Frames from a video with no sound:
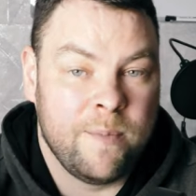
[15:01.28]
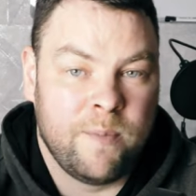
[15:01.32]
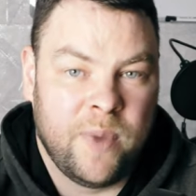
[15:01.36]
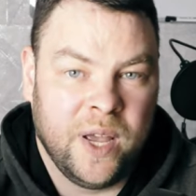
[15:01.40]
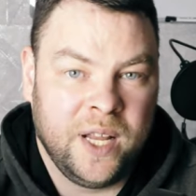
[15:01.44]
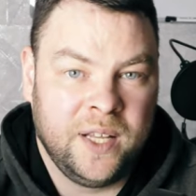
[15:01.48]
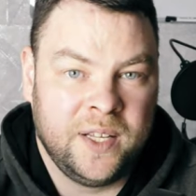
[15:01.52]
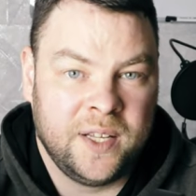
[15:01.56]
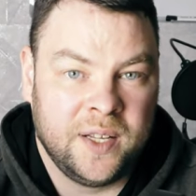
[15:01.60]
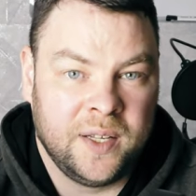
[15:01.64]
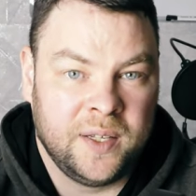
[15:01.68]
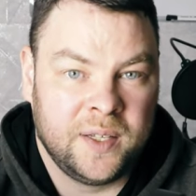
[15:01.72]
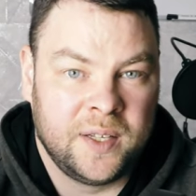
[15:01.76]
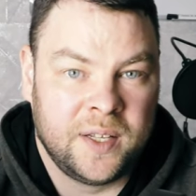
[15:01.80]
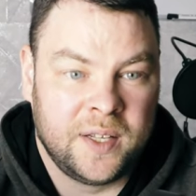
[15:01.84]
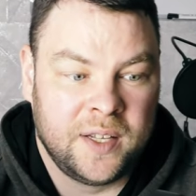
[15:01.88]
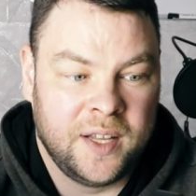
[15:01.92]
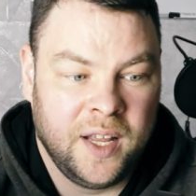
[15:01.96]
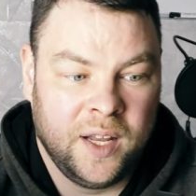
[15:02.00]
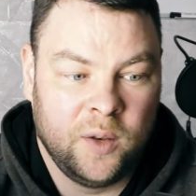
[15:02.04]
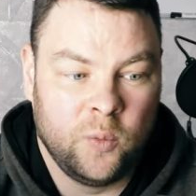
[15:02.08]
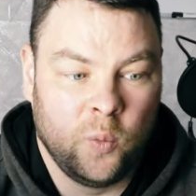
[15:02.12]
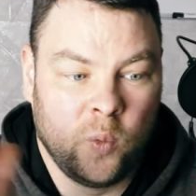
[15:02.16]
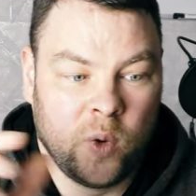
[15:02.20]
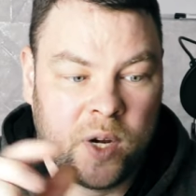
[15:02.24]
better
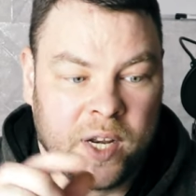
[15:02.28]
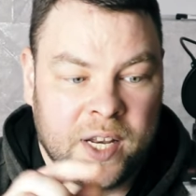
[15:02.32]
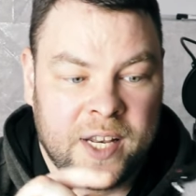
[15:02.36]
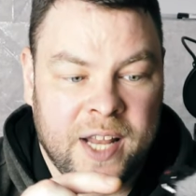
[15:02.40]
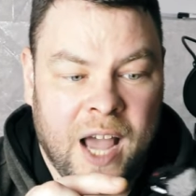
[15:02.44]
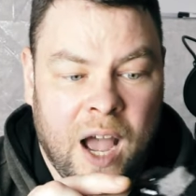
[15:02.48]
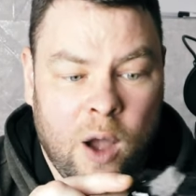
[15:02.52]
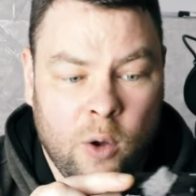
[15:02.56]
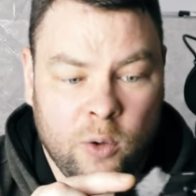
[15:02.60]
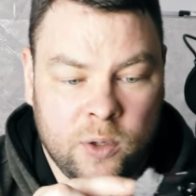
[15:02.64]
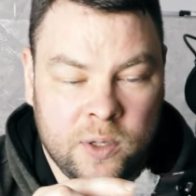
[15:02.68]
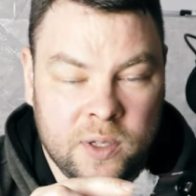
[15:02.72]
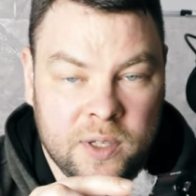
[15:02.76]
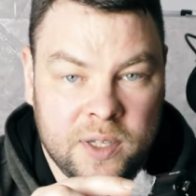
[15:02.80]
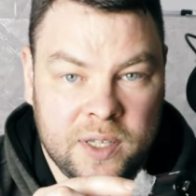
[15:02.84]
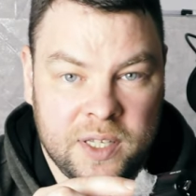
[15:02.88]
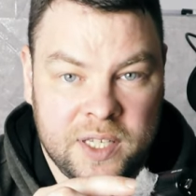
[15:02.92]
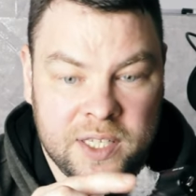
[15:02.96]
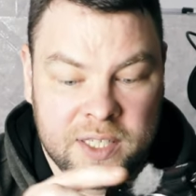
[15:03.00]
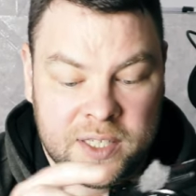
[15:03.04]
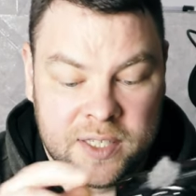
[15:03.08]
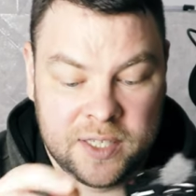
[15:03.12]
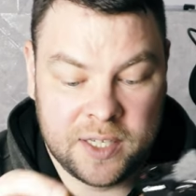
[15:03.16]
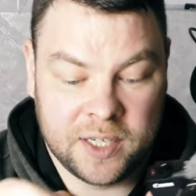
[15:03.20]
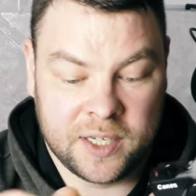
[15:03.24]
than without
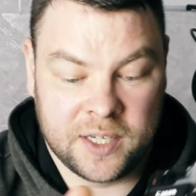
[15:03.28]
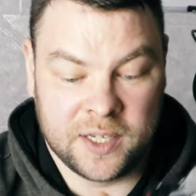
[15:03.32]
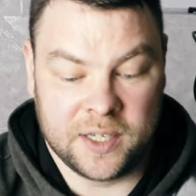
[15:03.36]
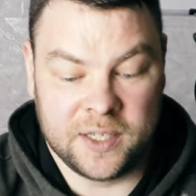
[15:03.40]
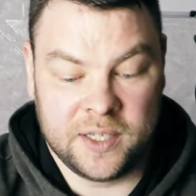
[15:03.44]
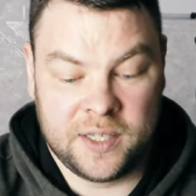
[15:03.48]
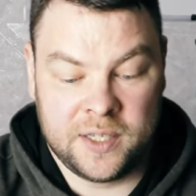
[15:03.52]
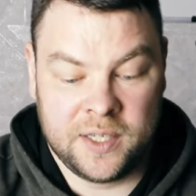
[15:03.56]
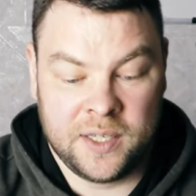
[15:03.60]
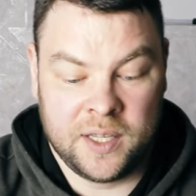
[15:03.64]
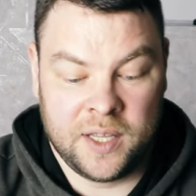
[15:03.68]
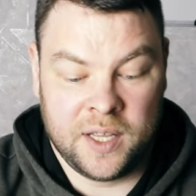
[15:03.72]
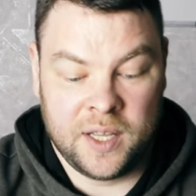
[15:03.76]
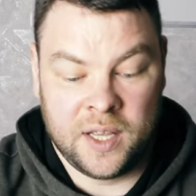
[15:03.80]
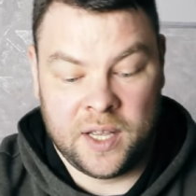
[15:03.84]
these stickers.